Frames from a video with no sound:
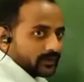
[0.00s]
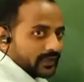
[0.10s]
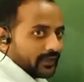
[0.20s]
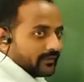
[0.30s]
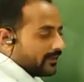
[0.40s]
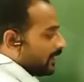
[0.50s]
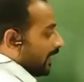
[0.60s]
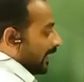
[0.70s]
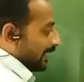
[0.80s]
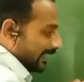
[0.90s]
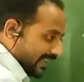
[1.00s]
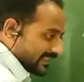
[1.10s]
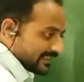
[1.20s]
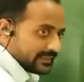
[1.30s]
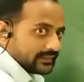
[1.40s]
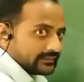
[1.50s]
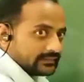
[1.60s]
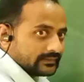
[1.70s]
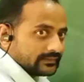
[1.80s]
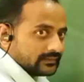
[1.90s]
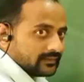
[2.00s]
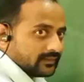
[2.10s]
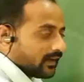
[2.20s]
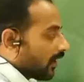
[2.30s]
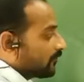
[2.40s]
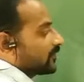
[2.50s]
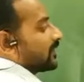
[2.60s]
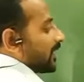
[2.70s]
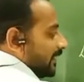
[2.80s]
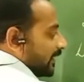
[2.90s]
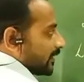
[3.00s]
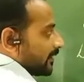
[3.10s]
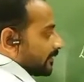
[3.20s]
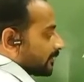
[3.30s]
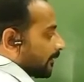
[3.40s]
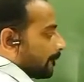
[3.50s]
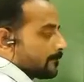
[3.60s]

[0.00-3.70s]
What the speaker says: Okay. Next, after writing this,